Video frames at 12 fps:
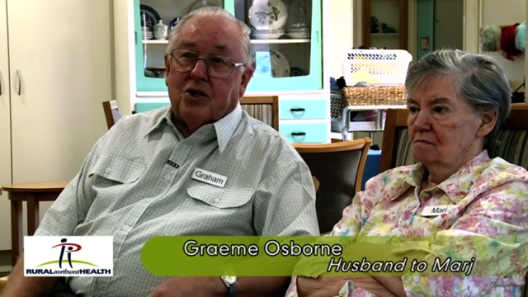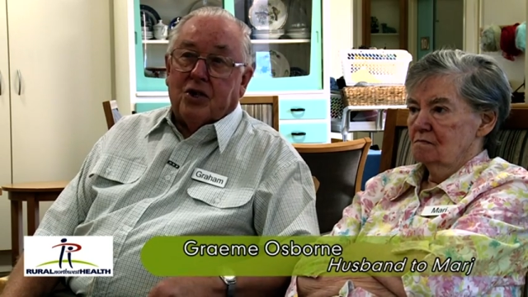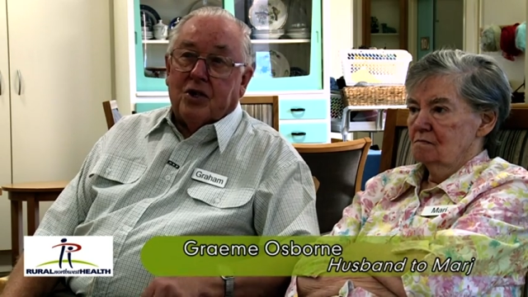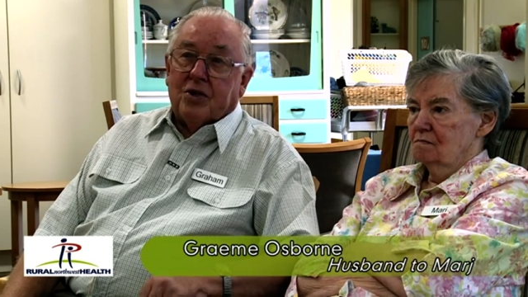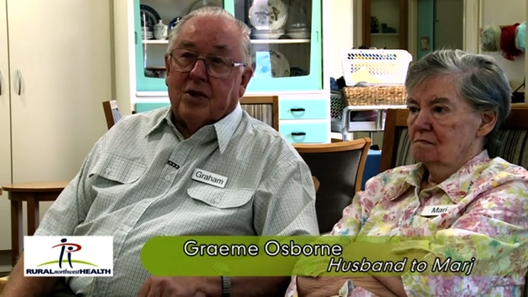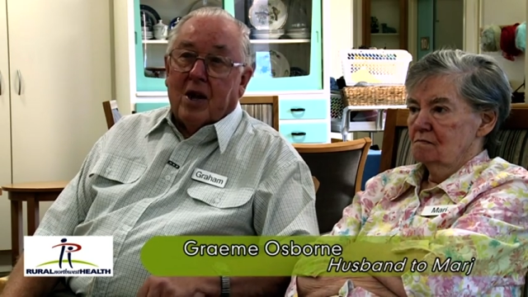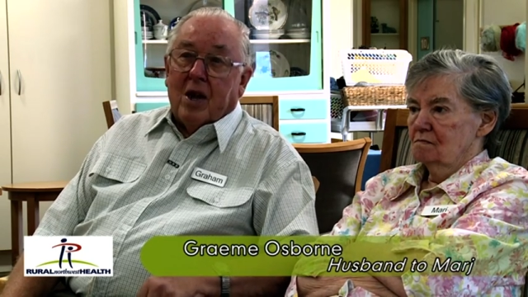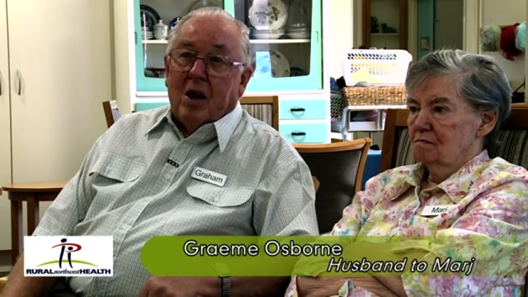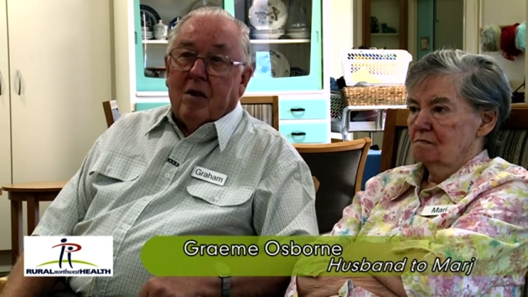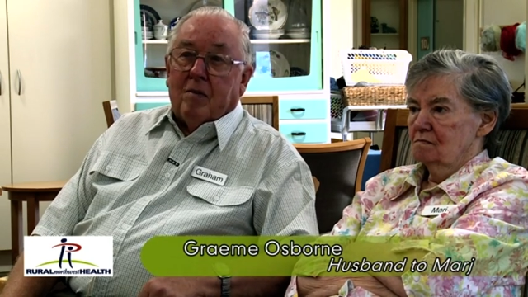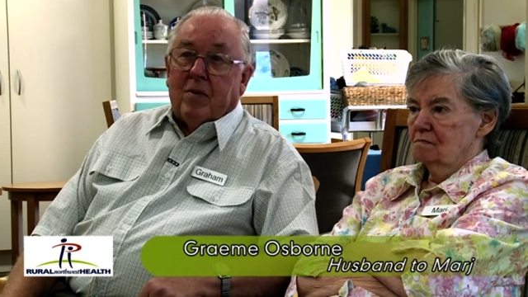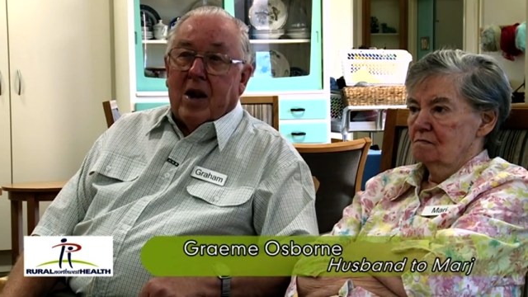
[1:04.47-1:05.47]
Speaker 1: She's
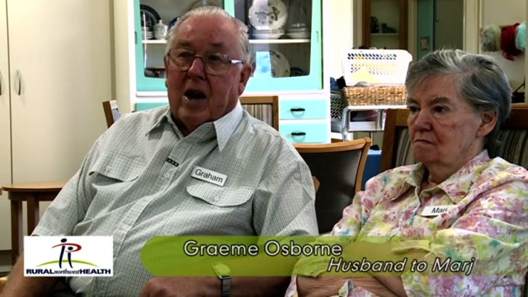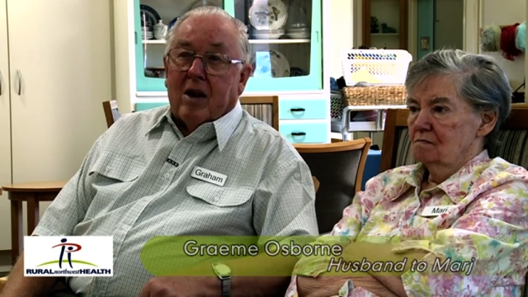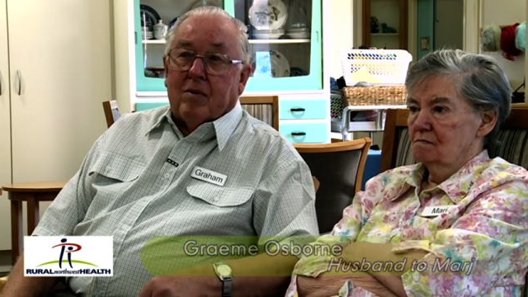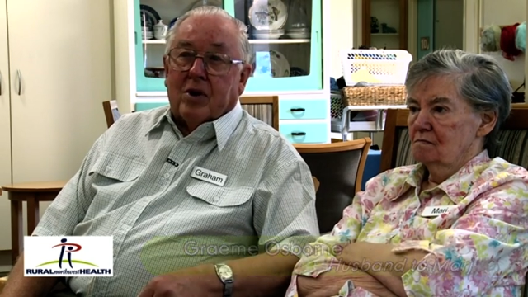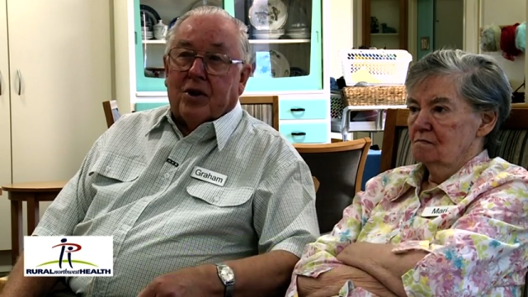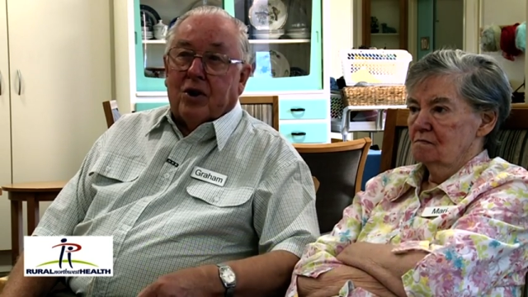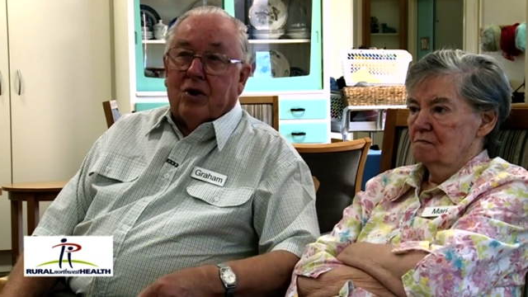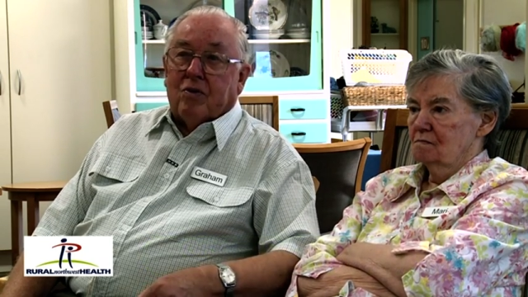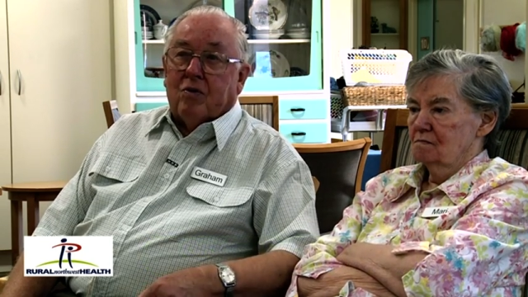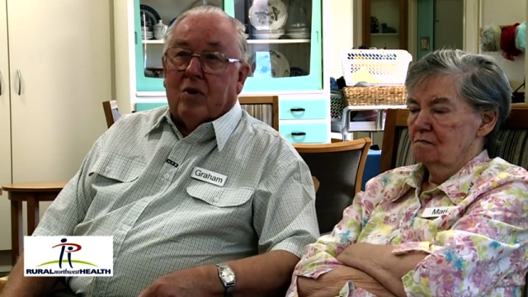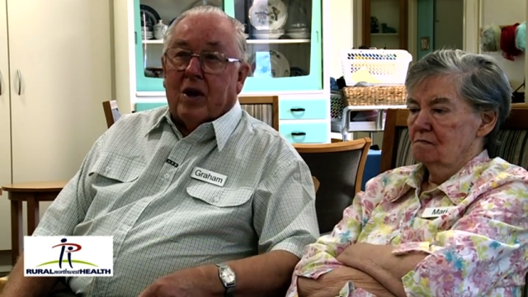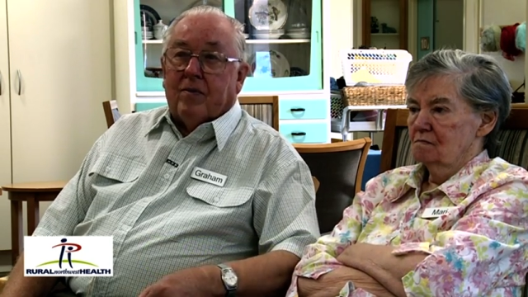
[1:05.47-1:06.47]
been able
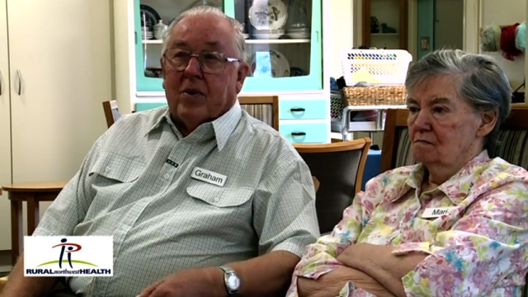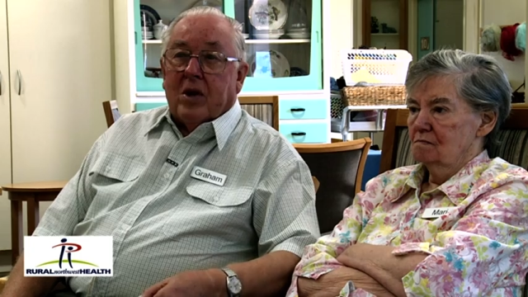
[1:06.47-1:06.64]
to, uh,